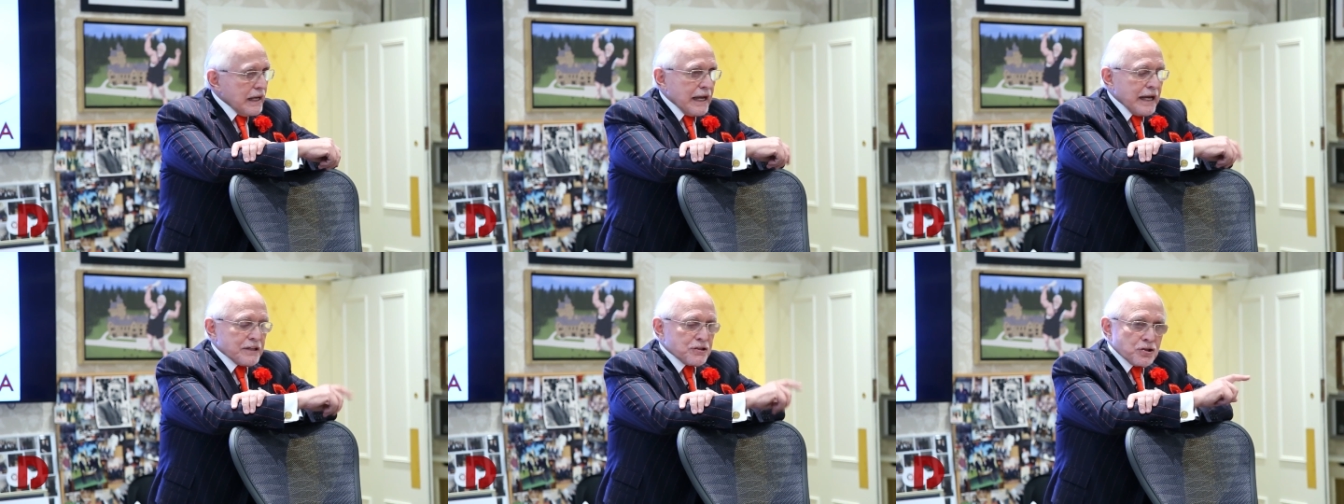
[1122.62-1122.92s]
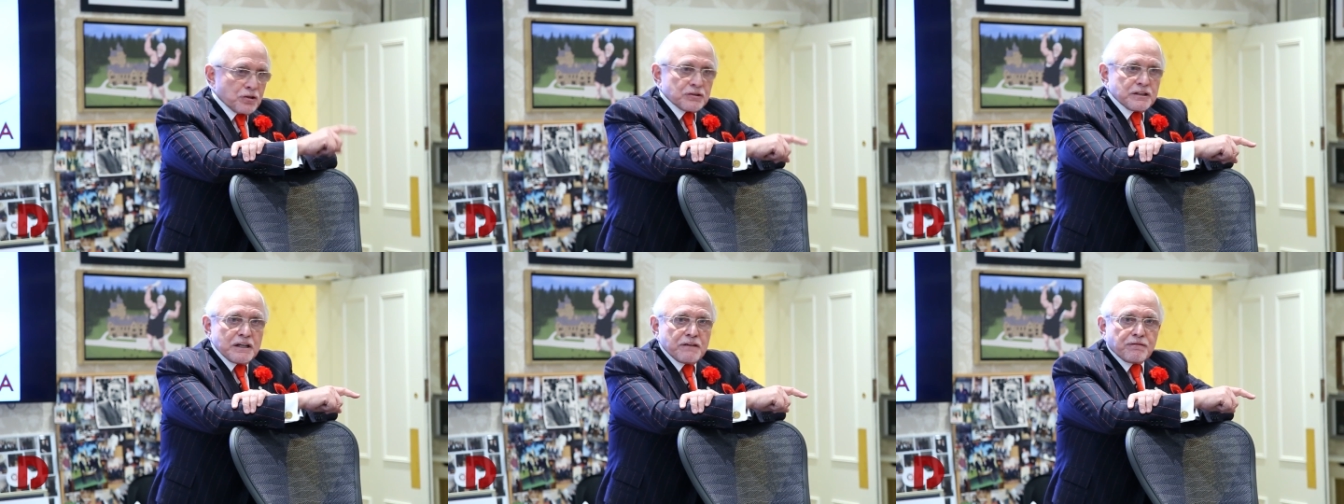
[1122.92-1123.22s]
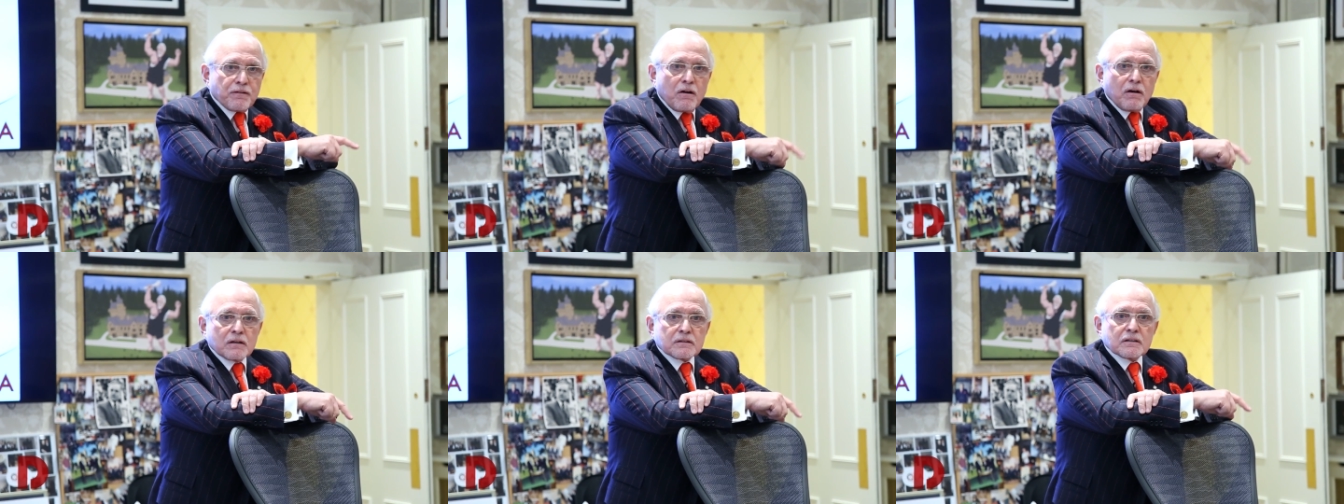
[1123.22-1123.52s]
And your
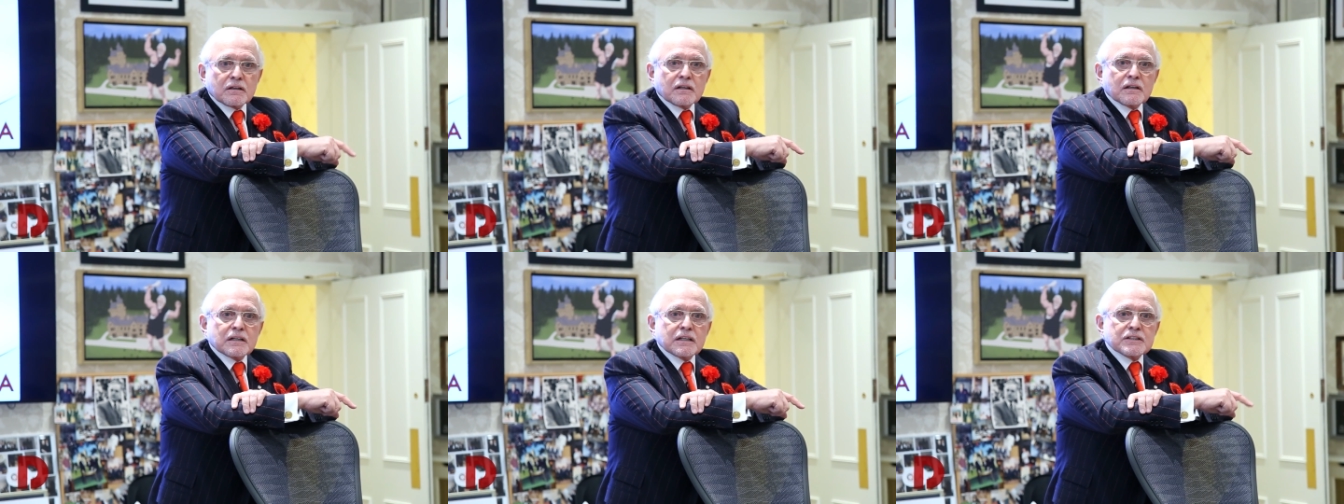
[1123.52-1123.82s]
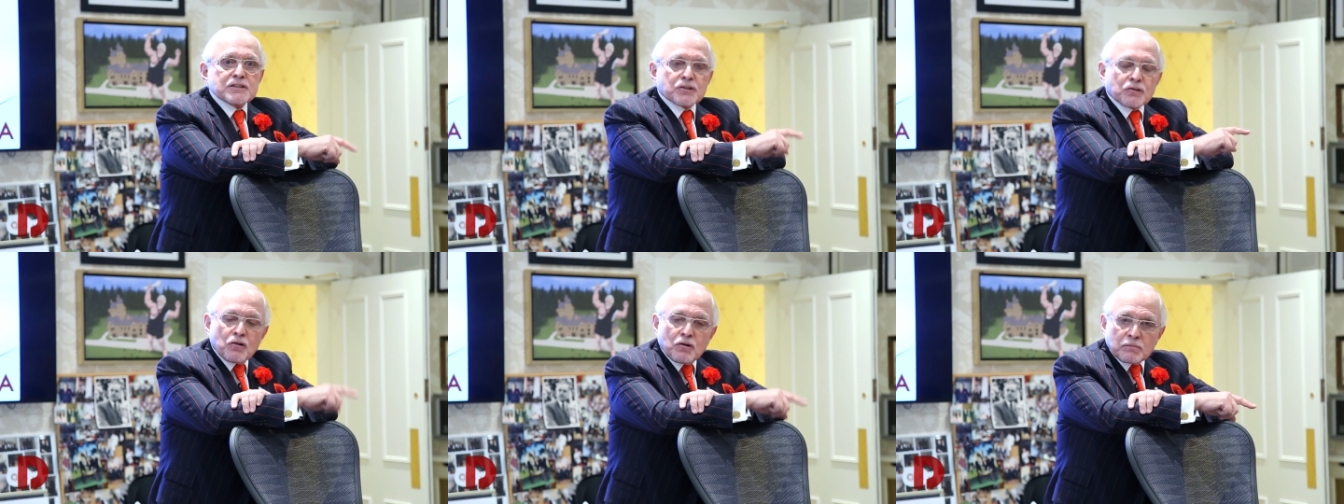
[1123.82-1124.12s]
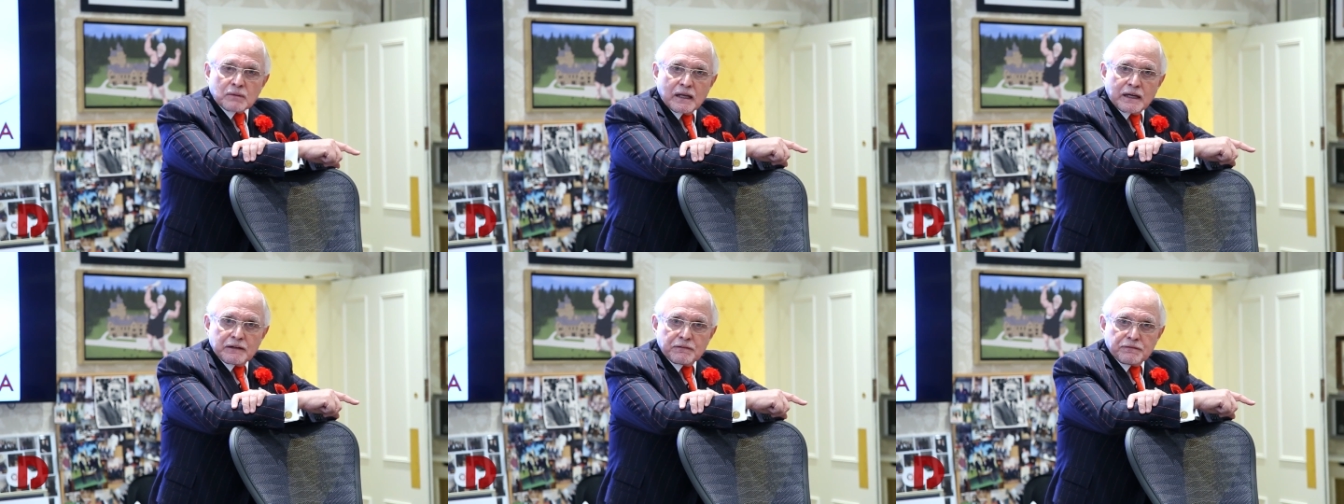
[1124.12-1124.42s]
default is your
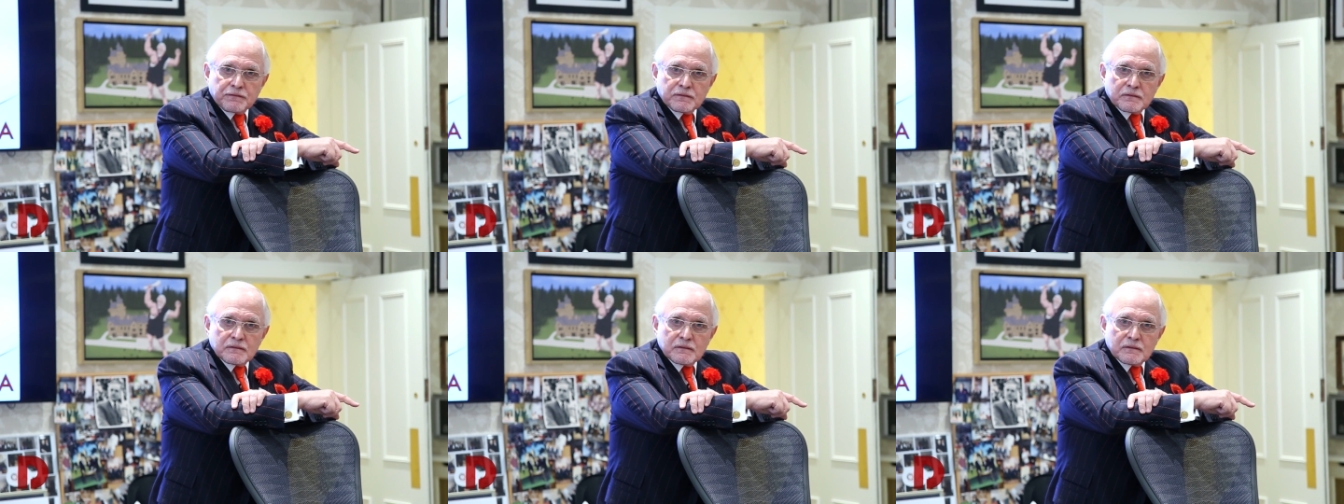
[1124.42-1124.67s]
home life.